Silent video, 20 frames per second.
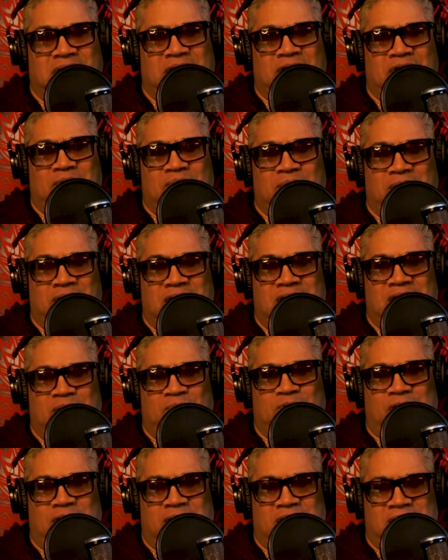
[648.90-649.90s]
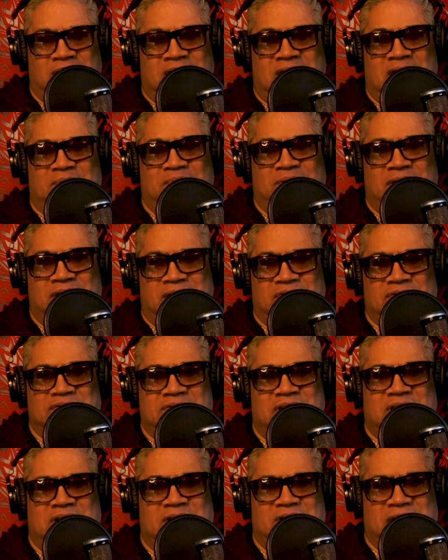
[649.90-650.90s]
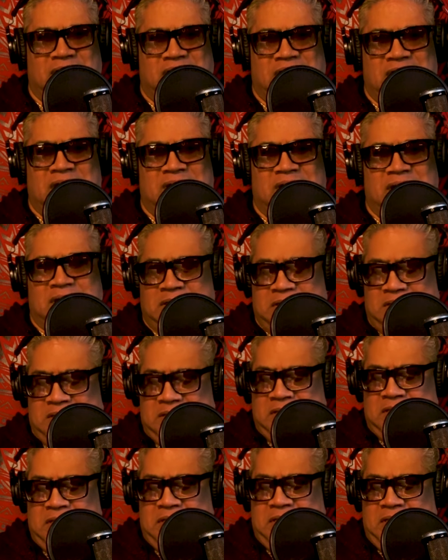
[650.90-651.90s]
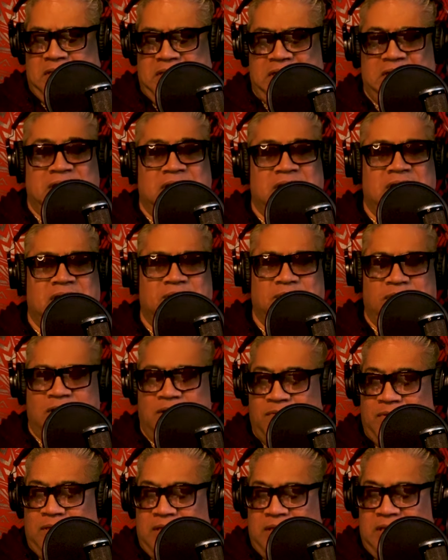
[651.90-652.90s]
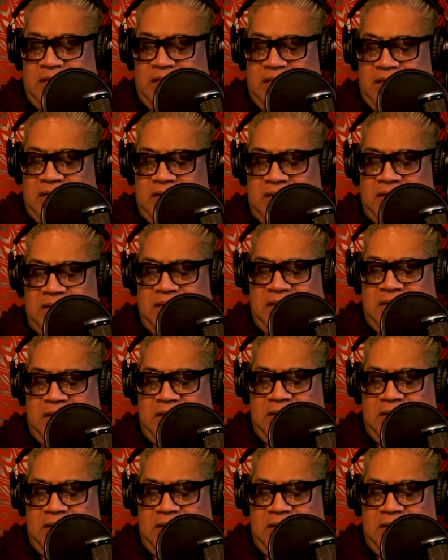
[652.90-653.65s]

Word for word: know, he became one of the top heels there in the in the WWE, and